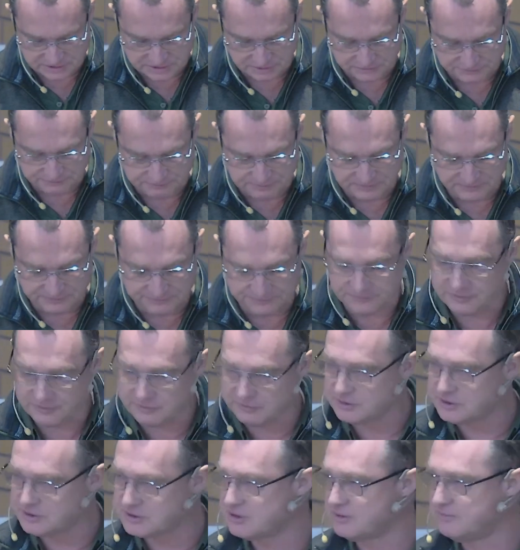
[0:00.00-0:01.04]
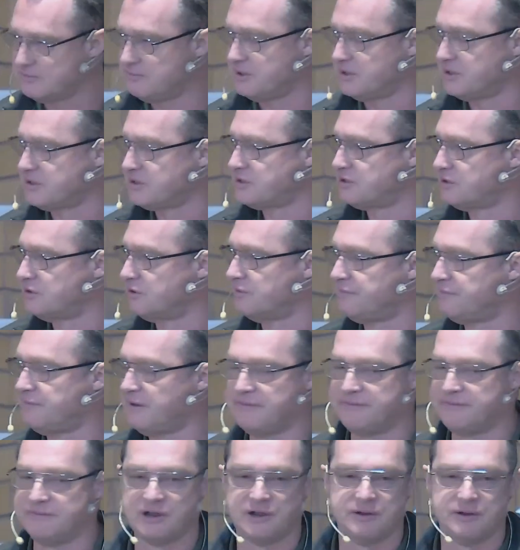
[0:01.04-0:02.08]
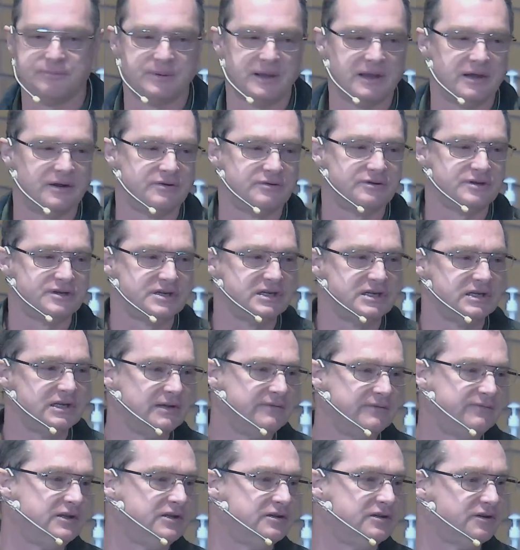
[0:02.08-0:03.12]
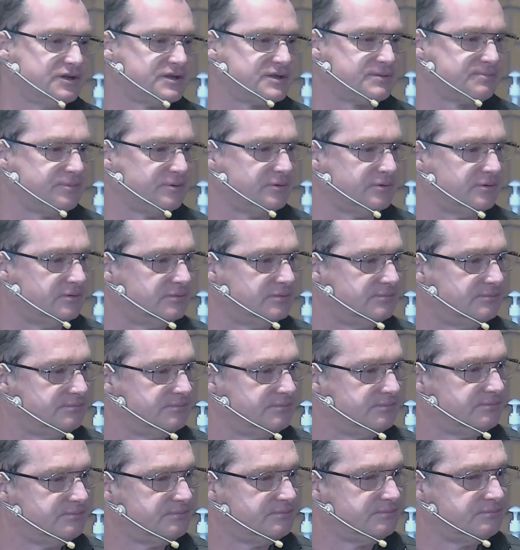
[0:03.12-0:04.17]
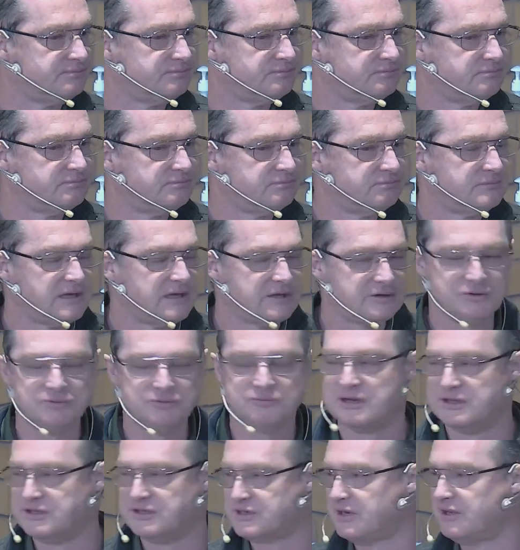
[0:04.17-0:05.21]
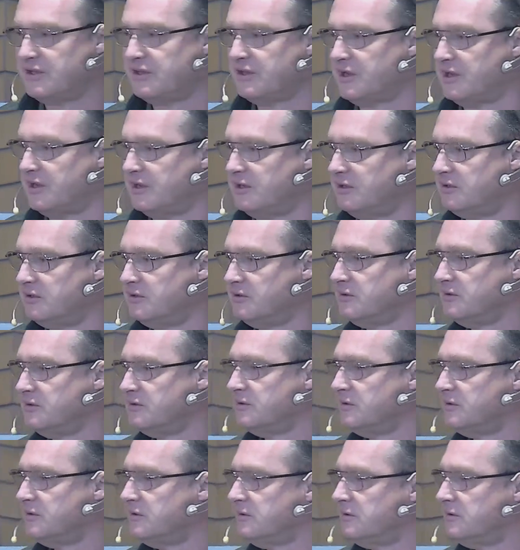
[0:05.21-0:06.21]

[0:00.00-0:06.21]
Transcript: myself, be focused on myself, have no boundaries in living gospel. They're good ones, aren't they?